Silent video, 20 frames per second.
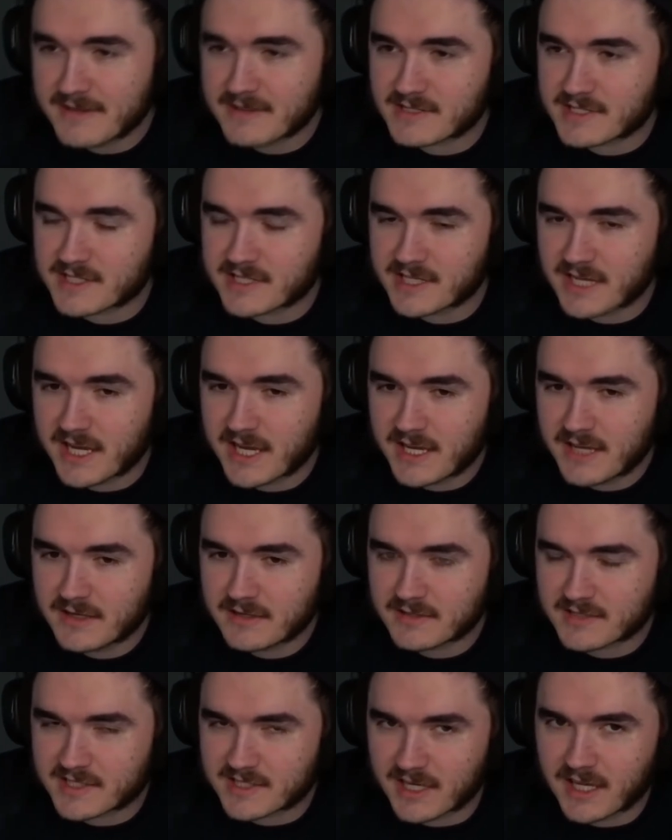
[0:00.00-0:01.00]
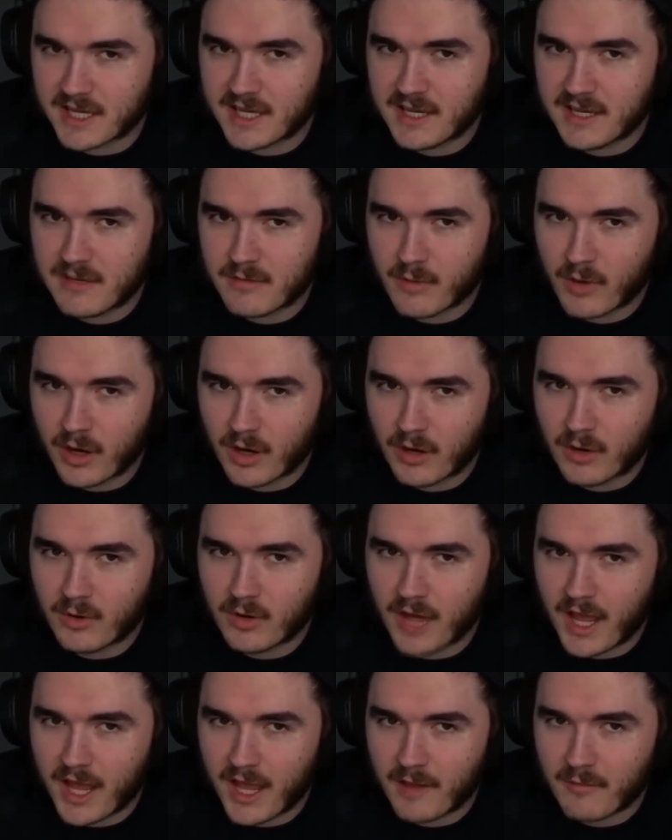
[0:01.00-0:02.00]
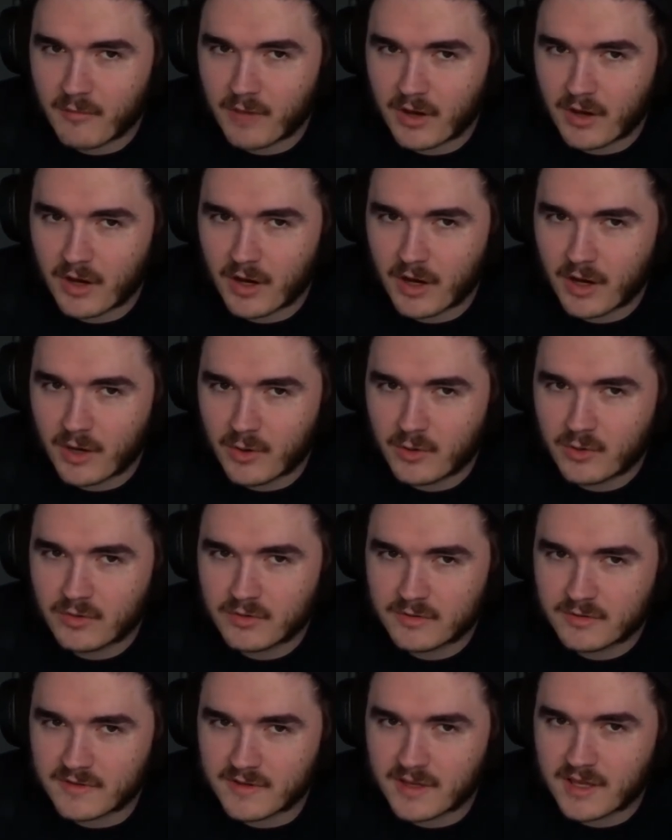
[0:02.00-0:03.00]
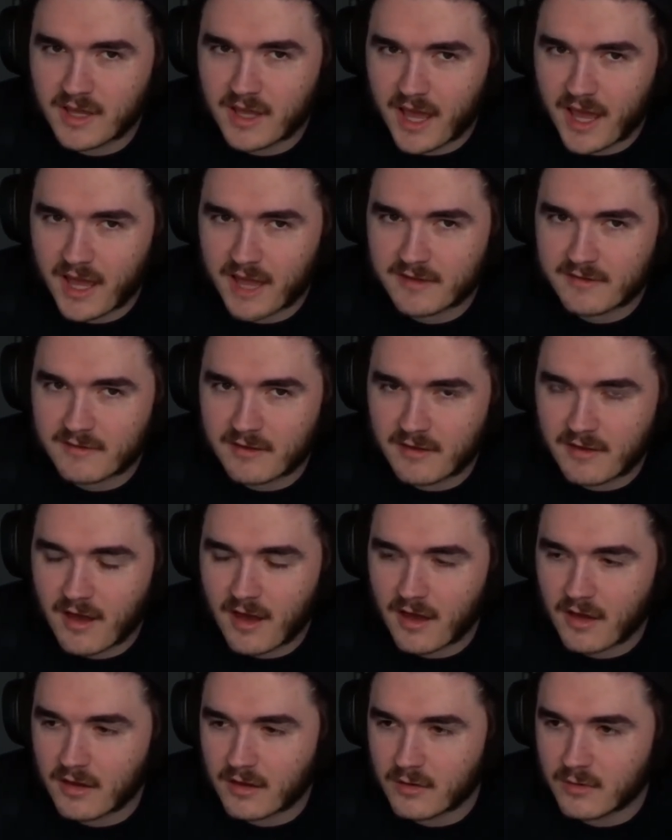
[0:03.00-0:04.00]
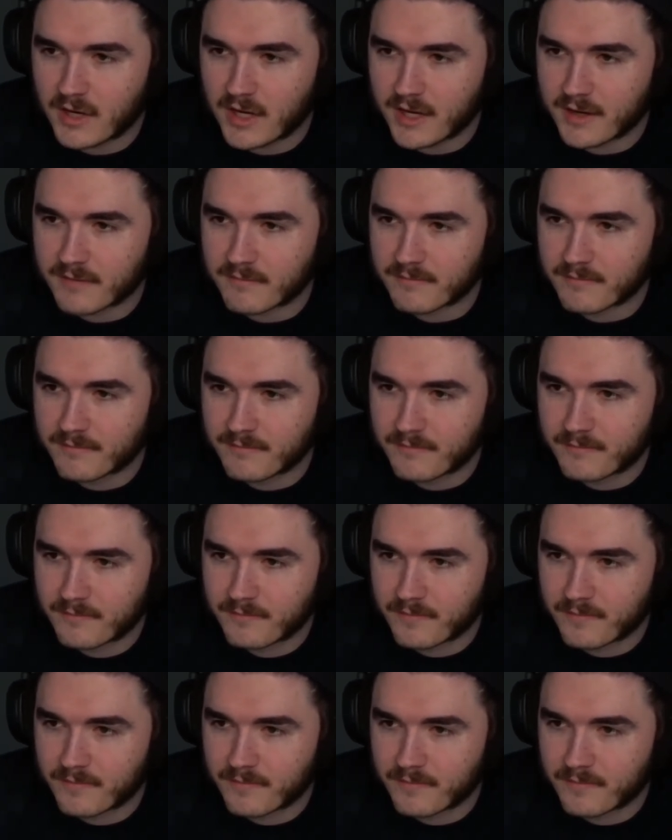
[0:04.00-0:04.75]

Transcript: A C C O M O D A T I O N.